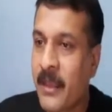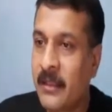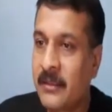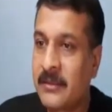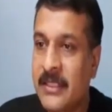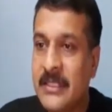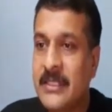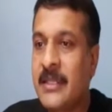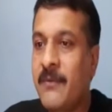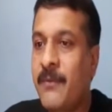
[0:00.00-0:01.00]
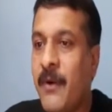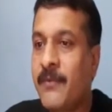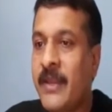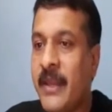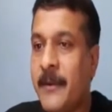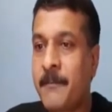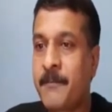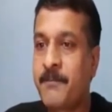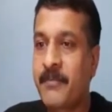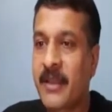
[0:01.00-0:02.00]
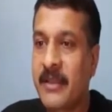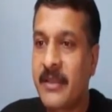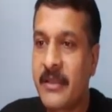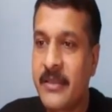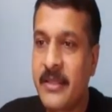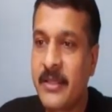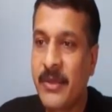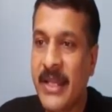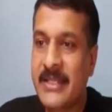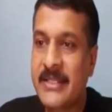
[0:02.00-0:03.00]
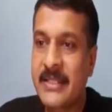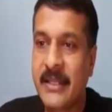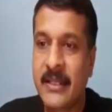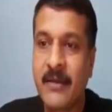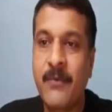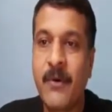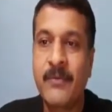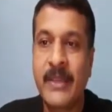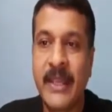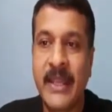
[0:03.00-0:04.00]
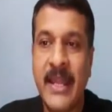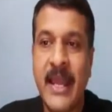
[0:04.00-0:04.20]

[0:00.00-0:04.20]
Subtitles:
this f of k. Here you can see here f of k.